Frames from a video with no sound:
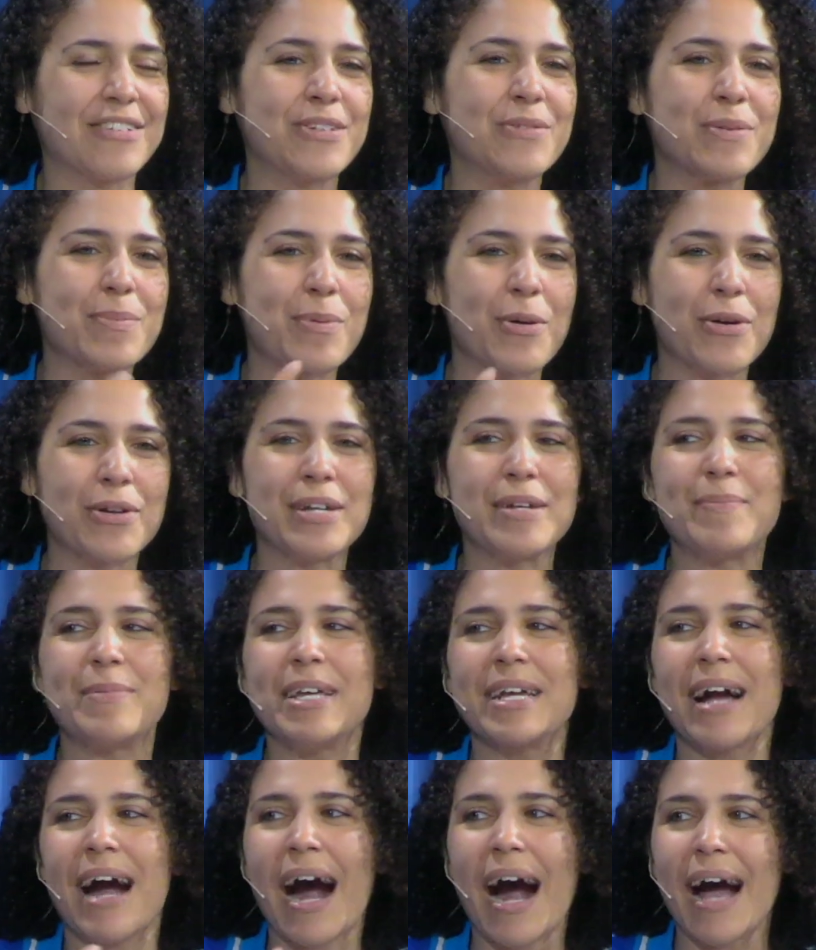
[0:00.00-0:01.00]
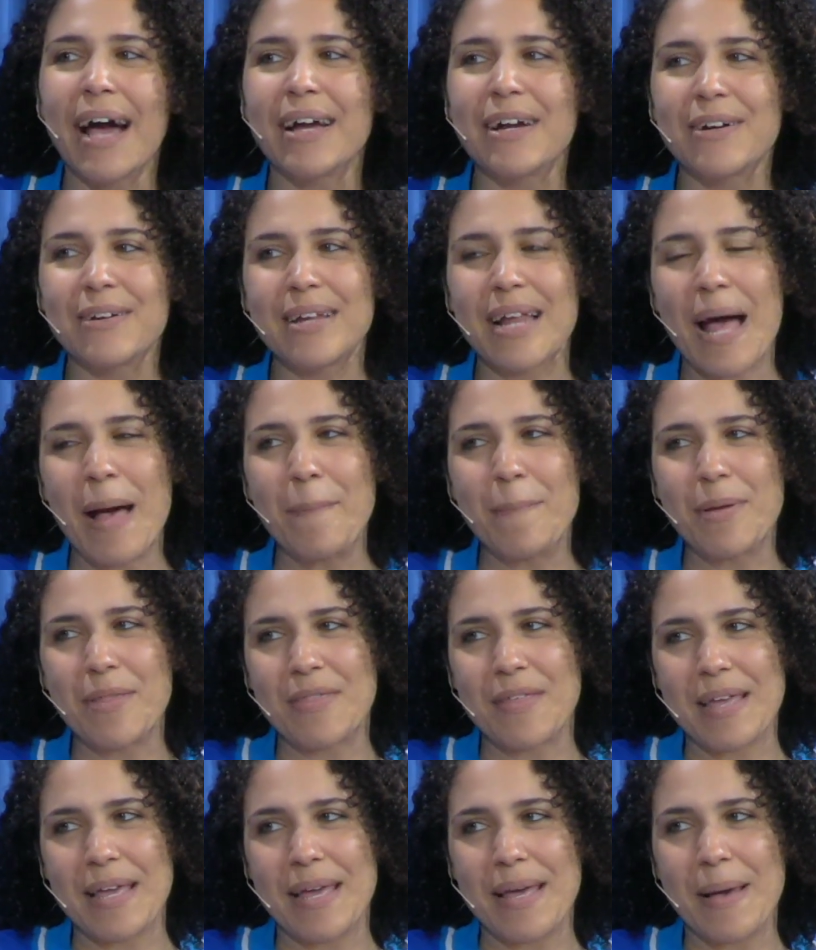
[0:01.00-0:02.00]
reported being higher in
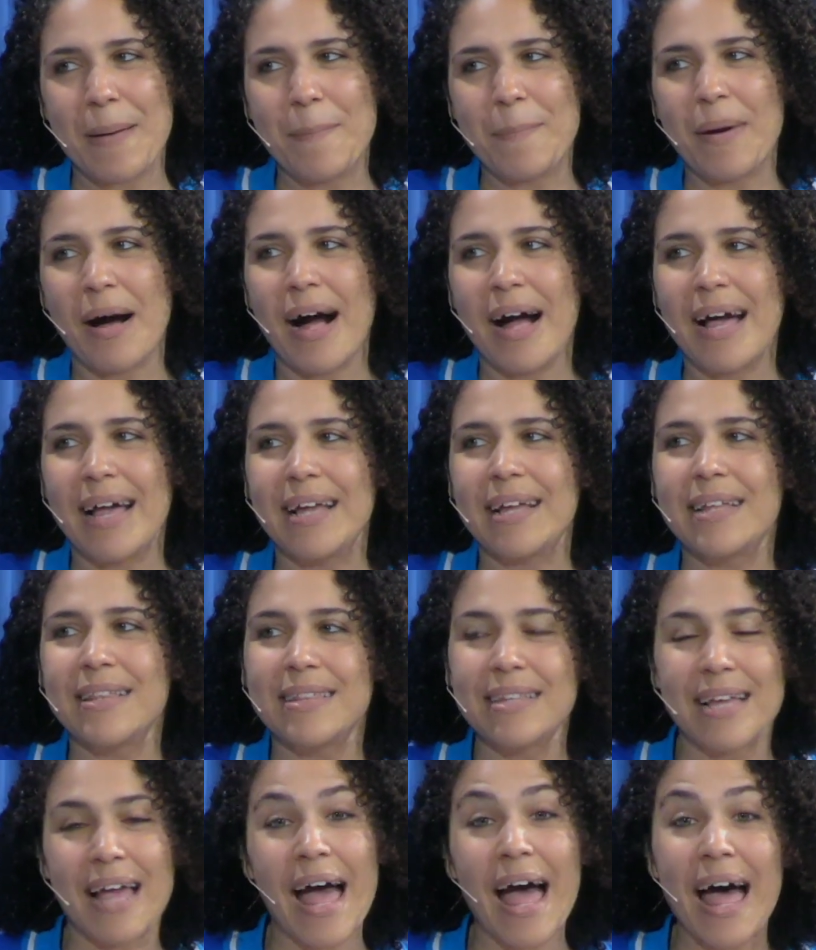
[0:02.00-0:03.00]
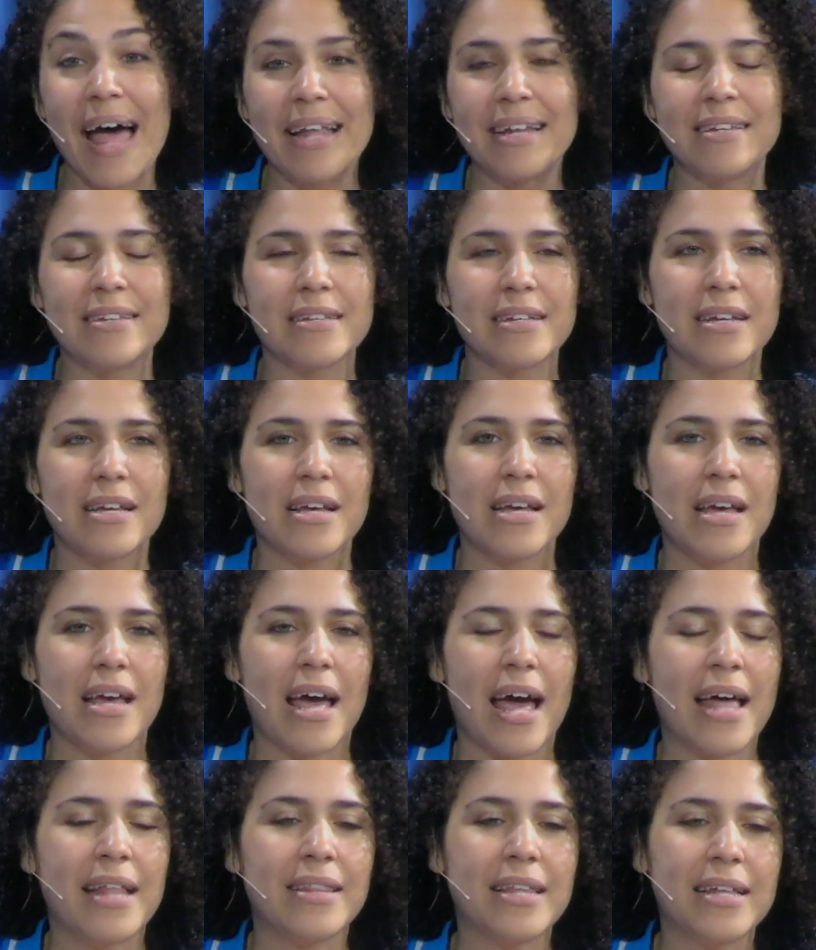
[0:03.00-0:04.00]
empathy by the end.
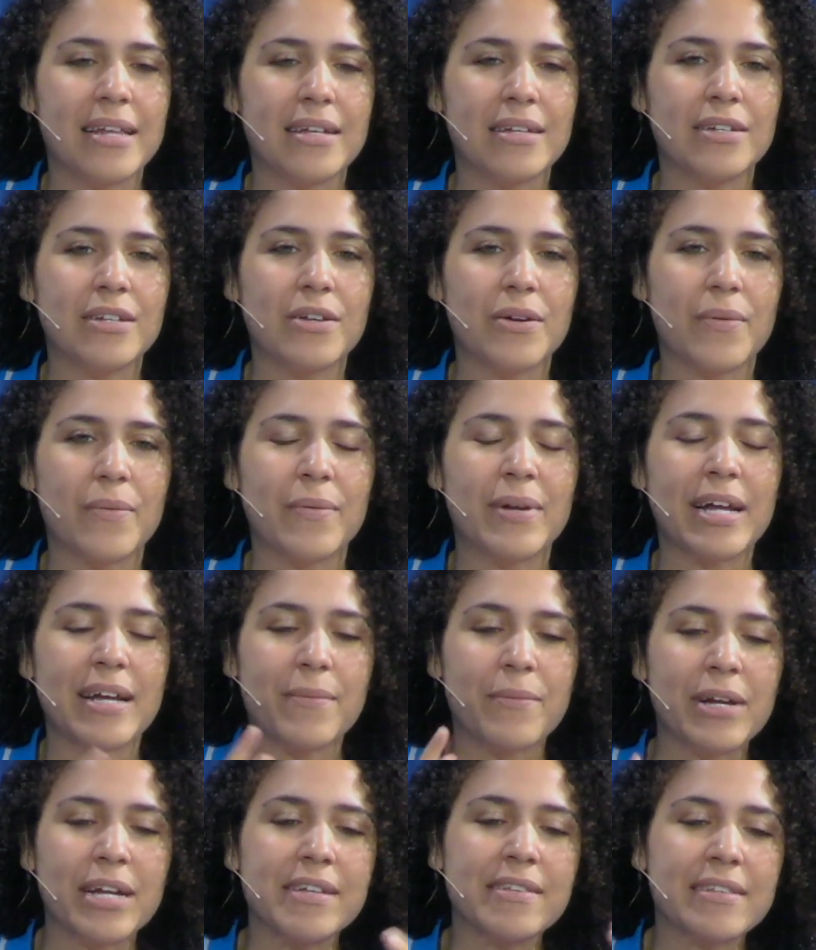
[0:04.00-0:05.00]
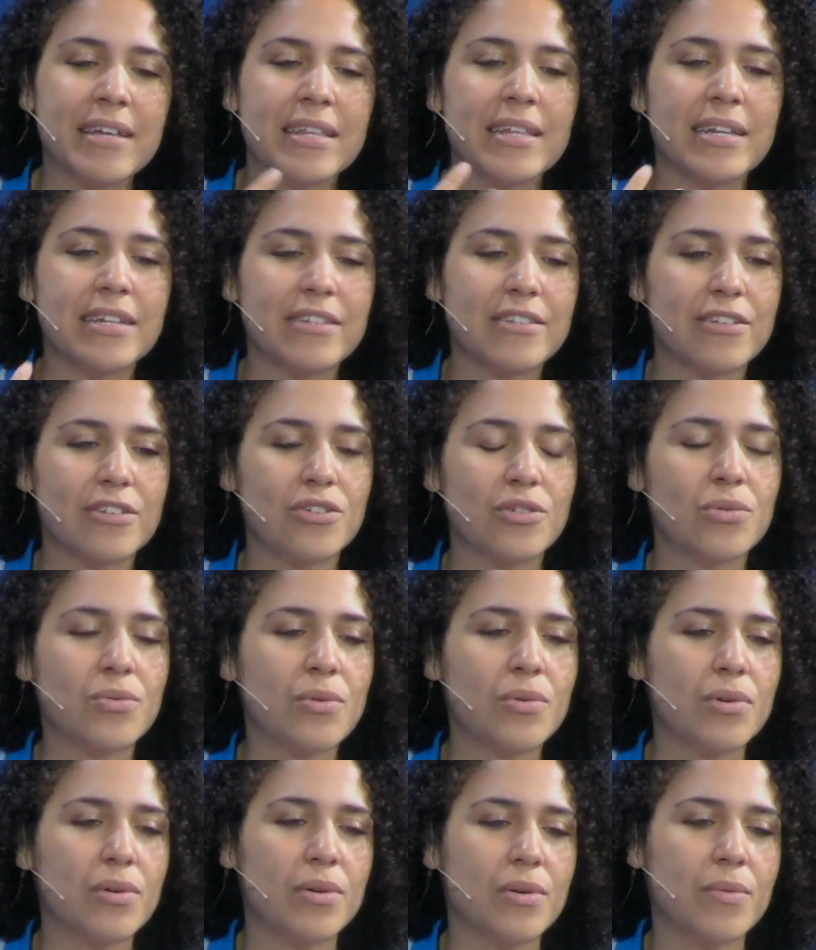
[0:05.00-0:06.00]
And then, when I say that it's a
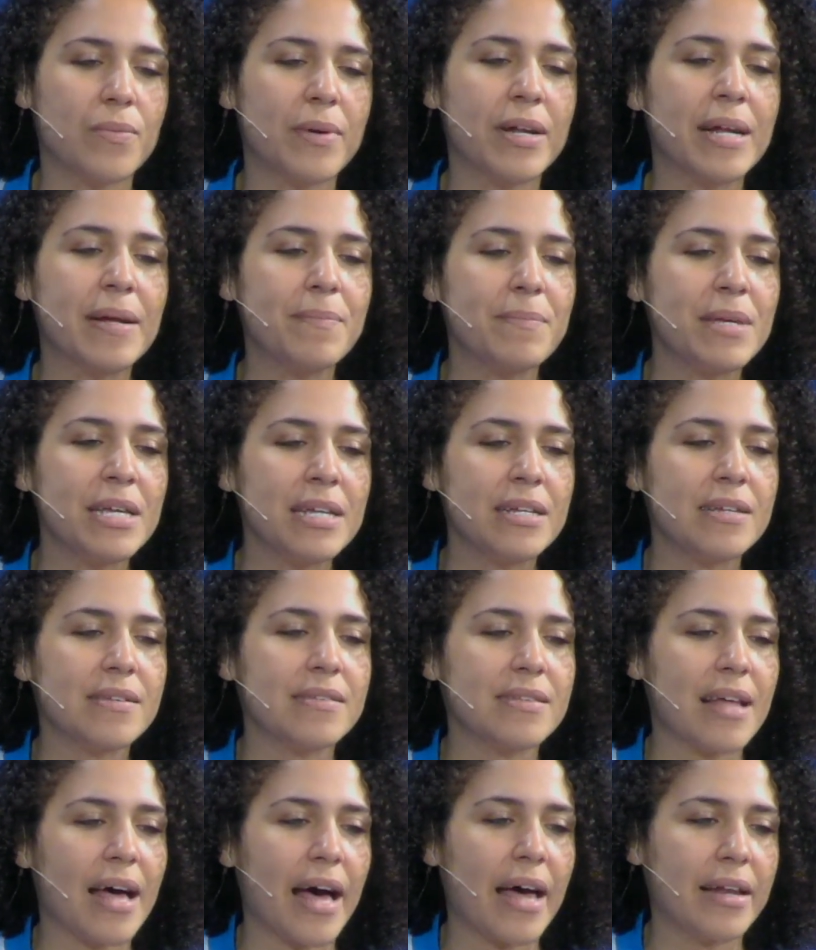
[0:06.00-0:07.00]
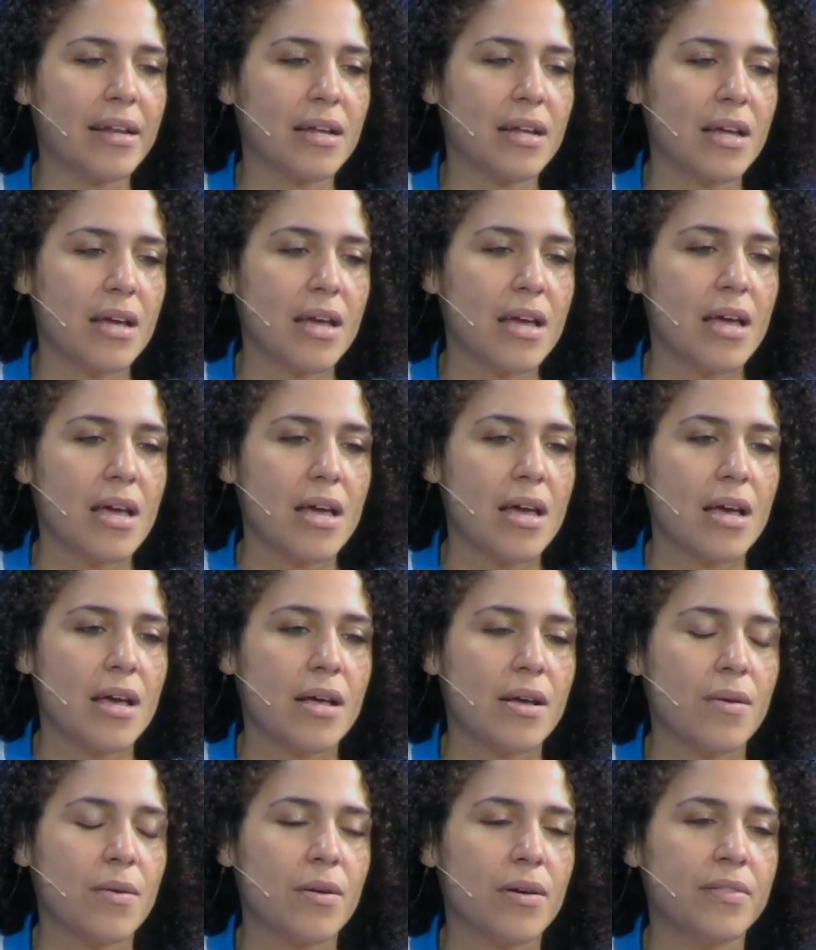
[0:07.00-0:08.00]
tool, what I mean is that
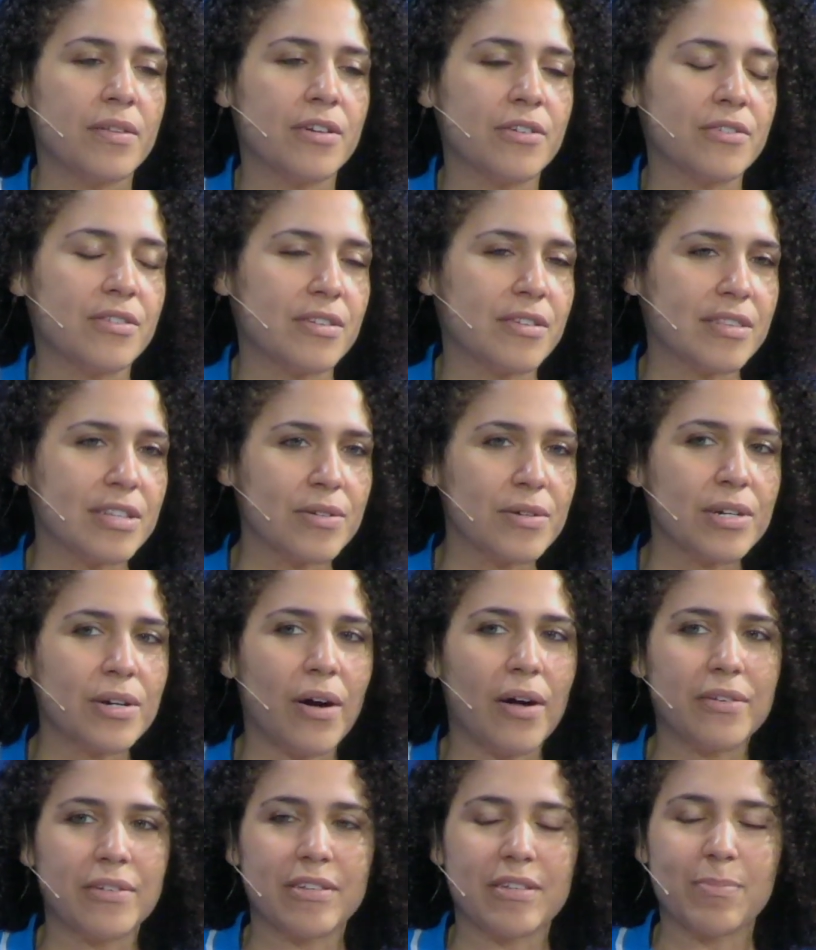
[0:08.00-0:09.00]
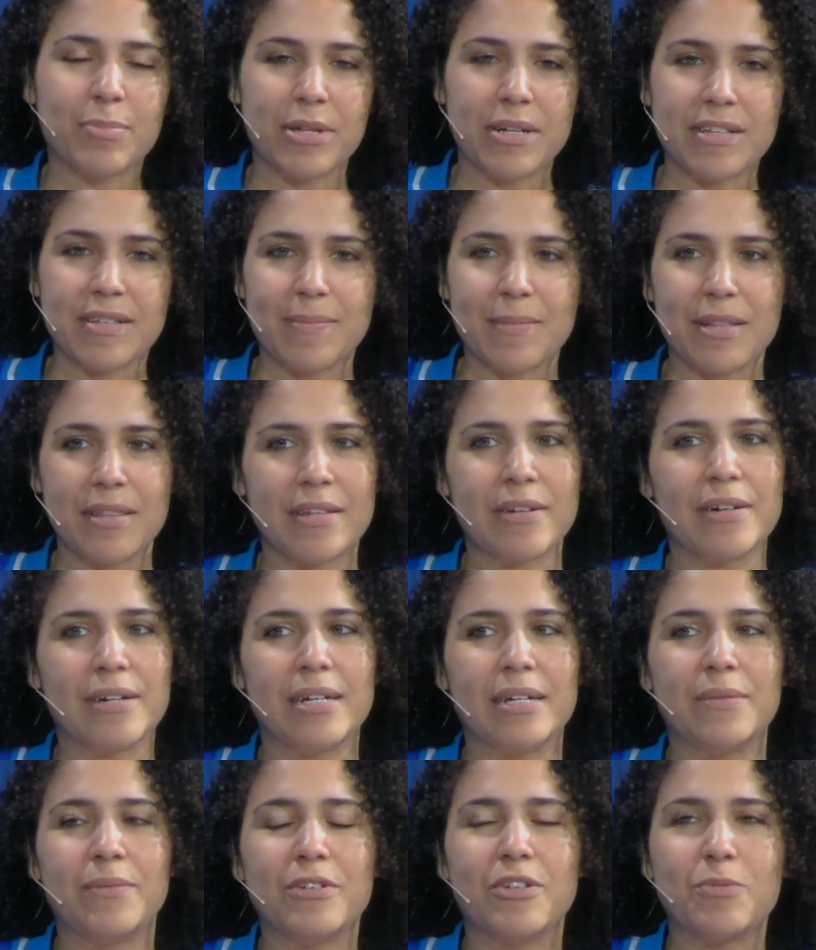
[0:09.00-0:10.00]
there's this theory called displacement
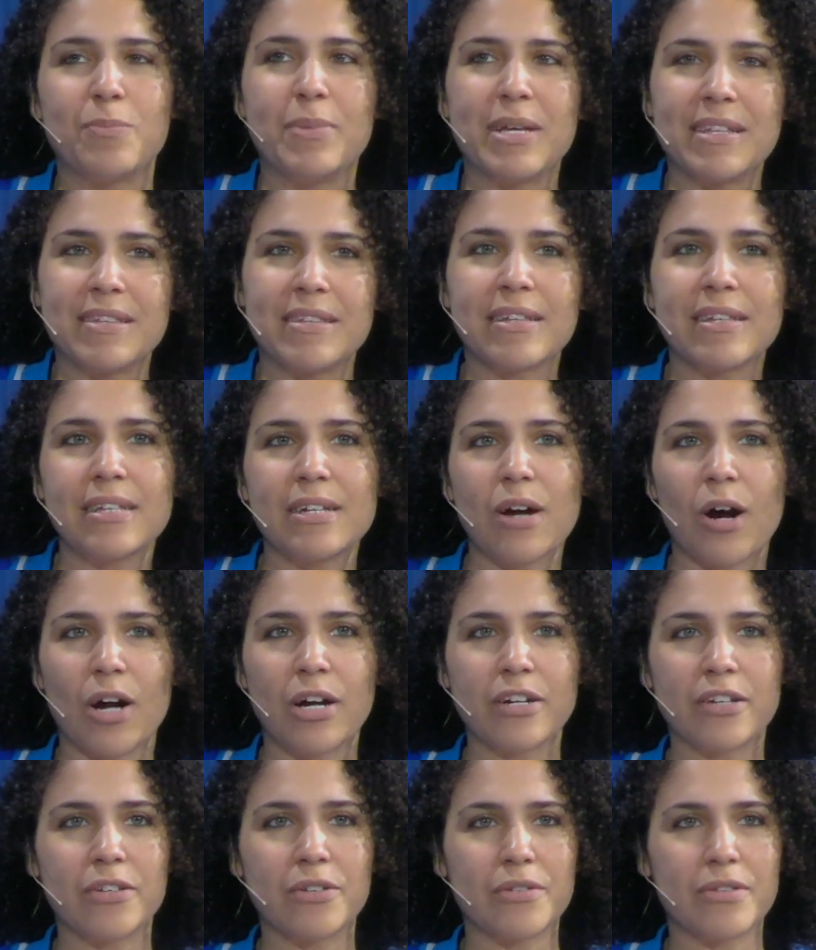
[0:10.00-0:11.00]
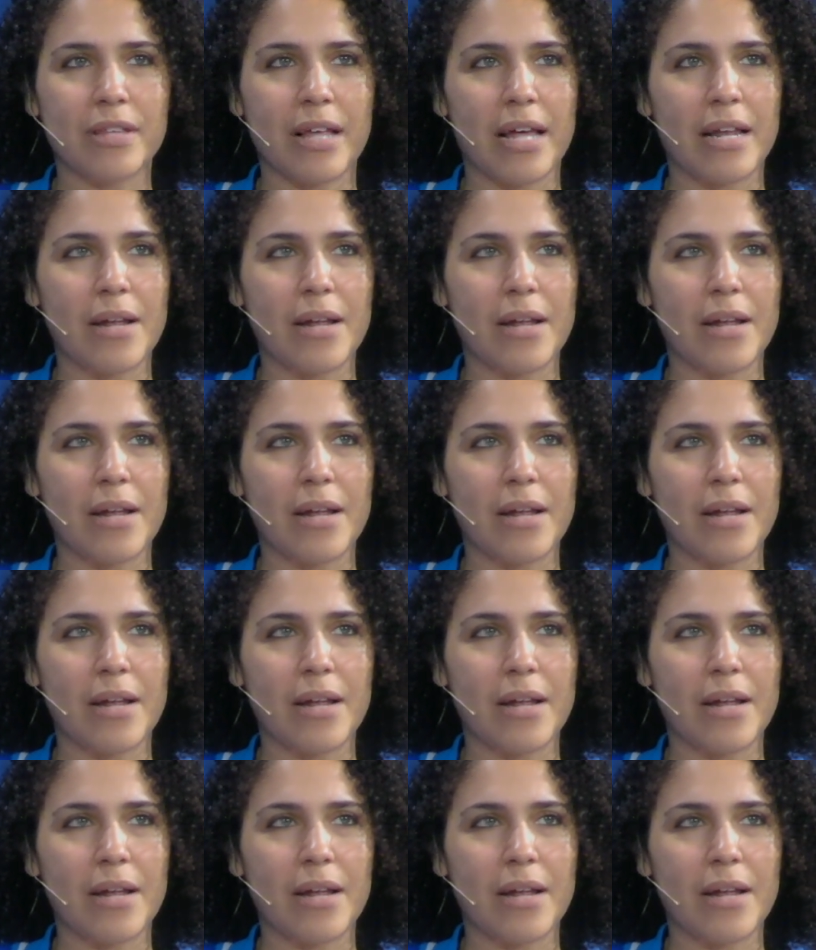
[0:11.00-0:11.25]
theory, which basically argues that